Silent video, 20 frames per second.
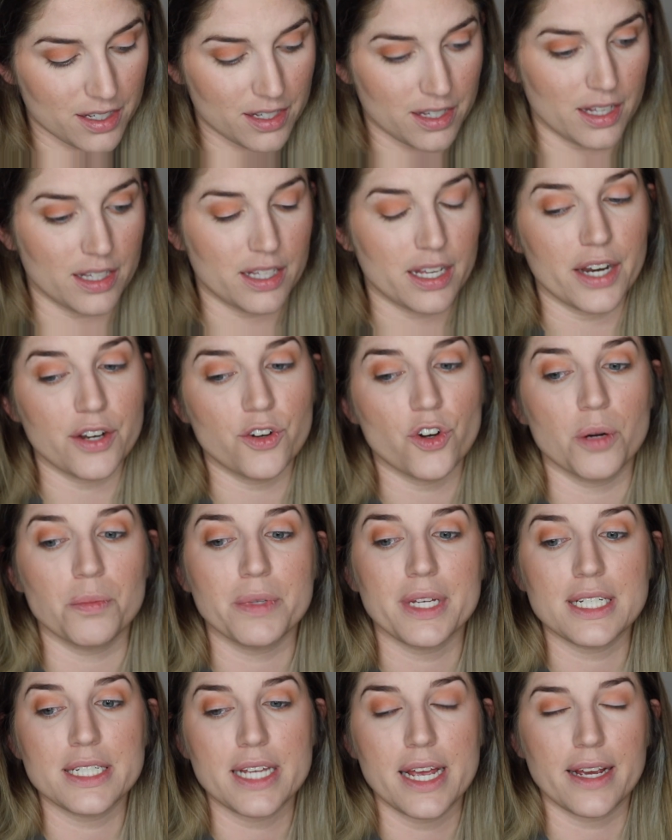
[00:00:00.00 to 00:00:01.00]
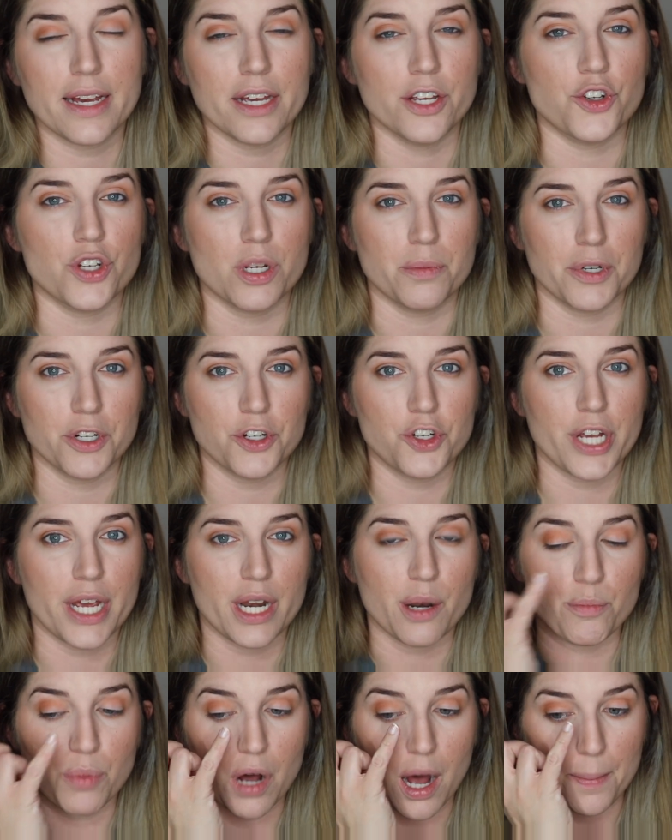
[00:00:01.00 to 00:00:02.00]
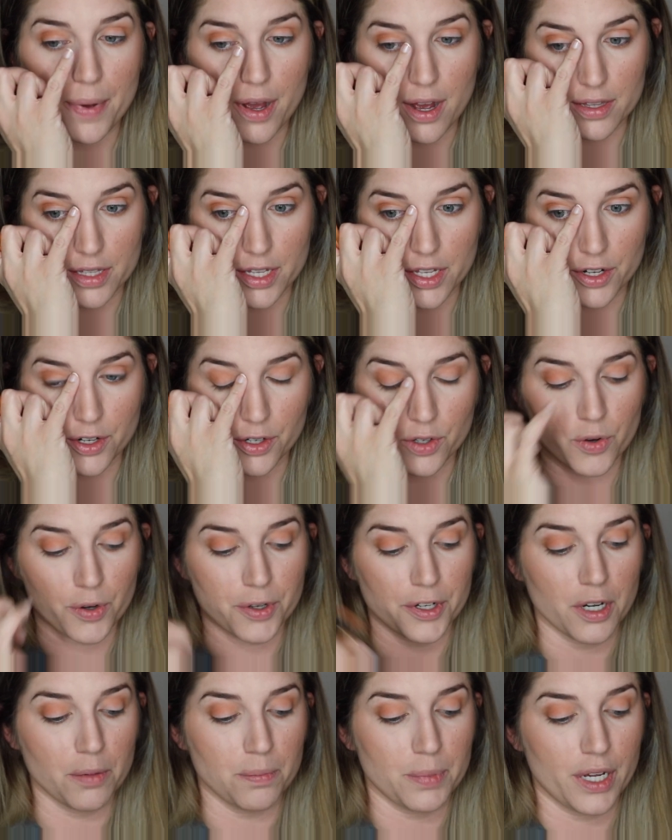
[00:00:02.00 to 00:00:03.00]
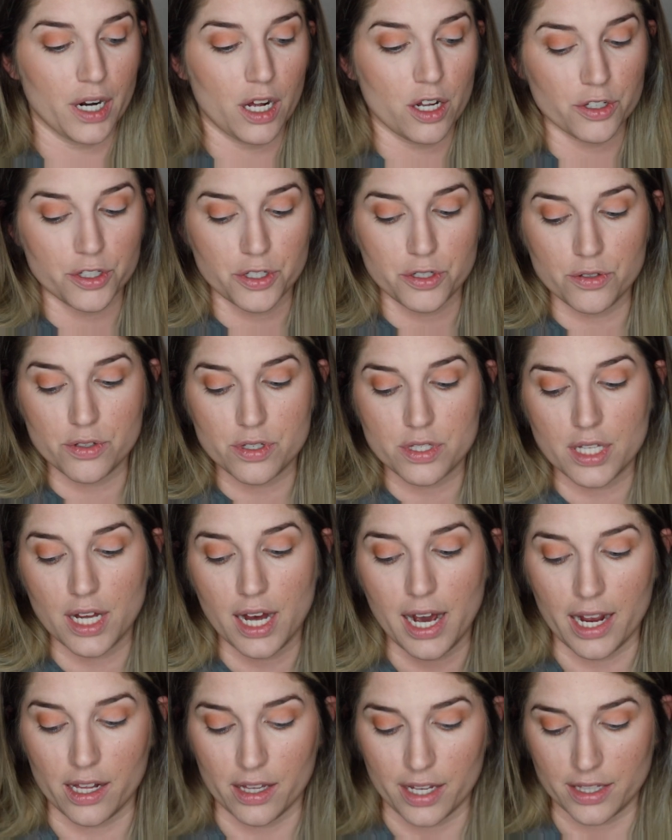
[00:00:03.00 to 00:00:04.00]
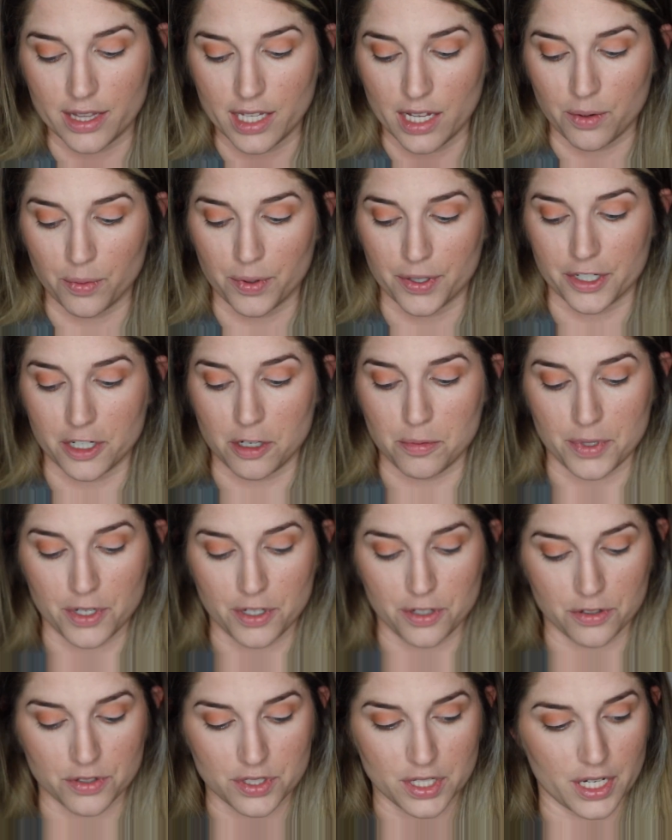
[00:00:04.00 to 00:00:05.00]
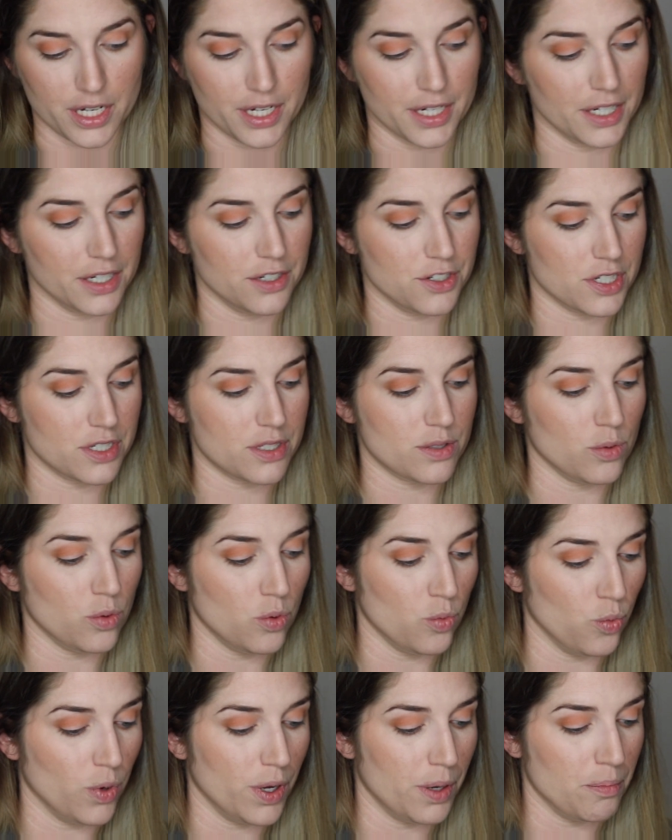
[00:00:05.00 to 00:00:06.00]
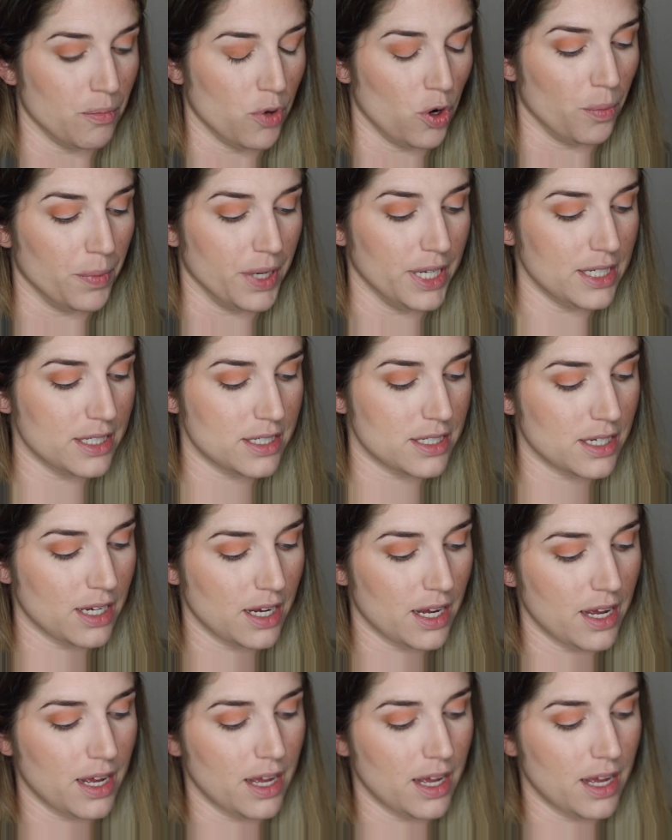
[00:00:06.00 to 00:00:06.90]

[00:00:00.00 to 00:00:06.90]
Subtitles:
And then I normally take a shimmer shade and pop it on the inner corner, but I'll use the highlight that we're going to be using here in just one moment.